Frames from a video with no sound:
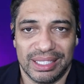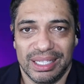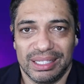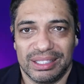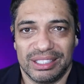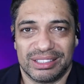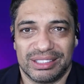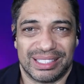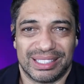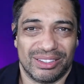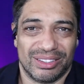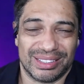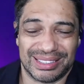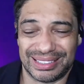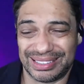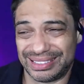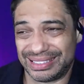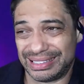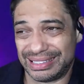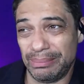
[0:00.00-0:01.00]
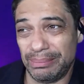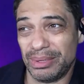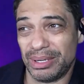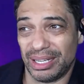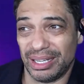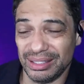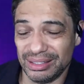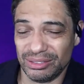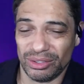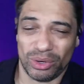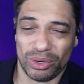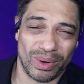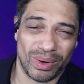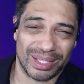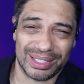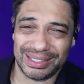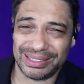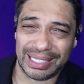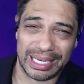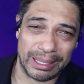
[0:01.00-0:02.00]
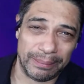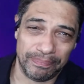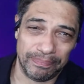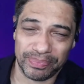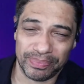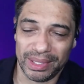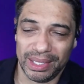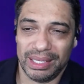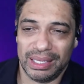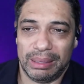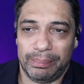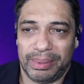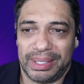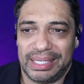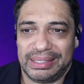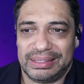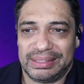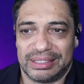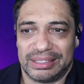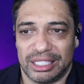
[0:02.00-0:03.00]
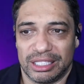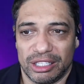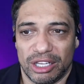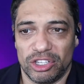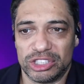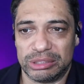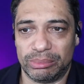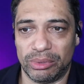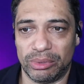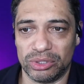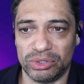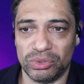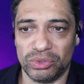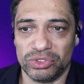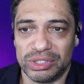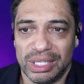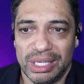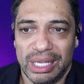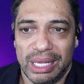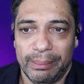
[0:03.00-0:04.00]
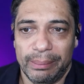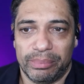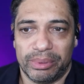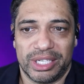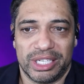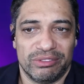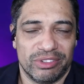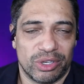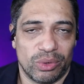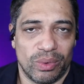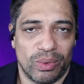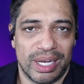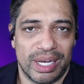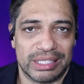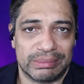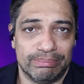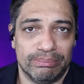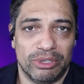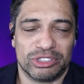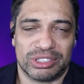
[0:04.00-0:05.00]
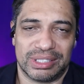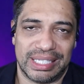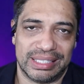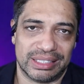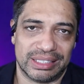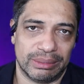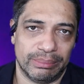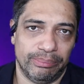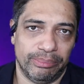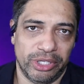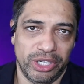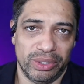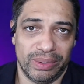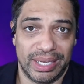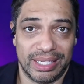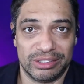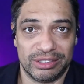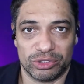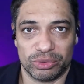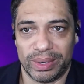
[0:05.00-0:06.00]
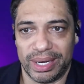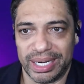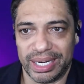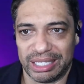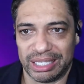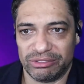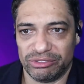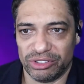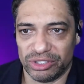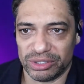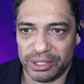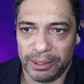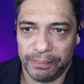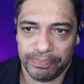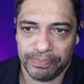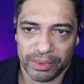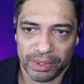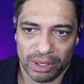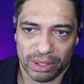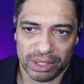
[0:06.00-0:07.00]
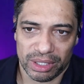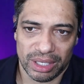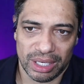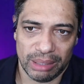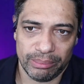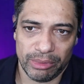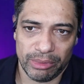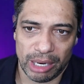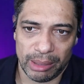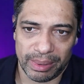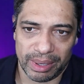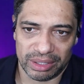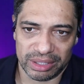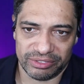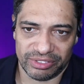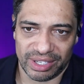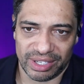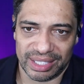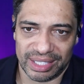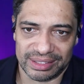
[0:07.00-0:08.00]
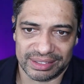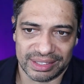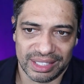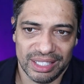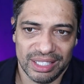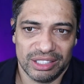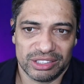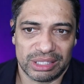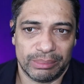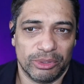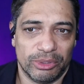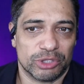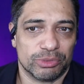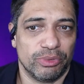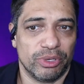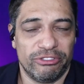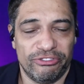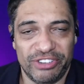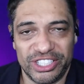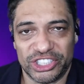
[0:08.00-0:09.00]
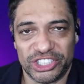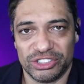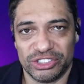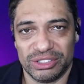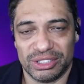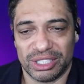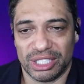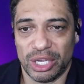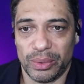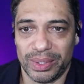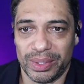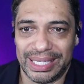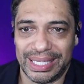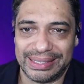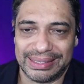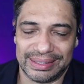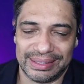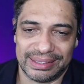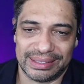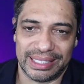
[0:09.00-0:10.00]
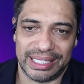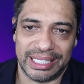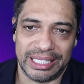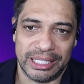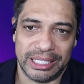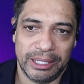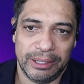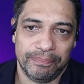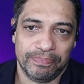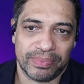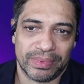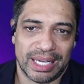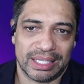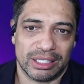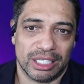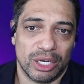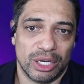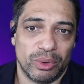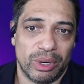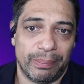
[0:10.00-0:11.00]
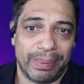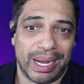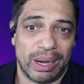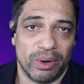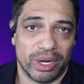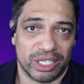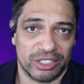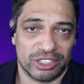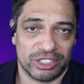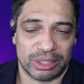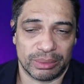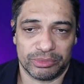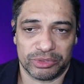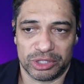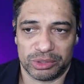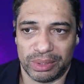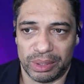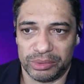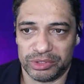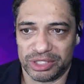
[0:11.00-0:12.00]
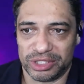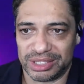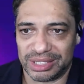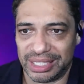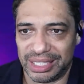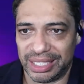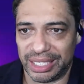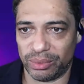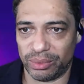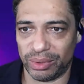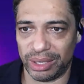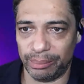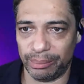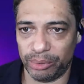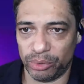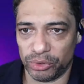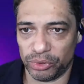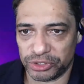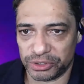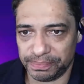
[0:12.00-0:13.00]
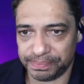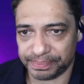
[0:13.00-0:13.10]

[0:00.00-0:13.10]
This has got a similar, not quite the same, abilities as larger models, but it requires much less compute, hence why it can run on a mobile device. So much more efficient, lower latency, and lower power consumption as well, which is clearly quite important.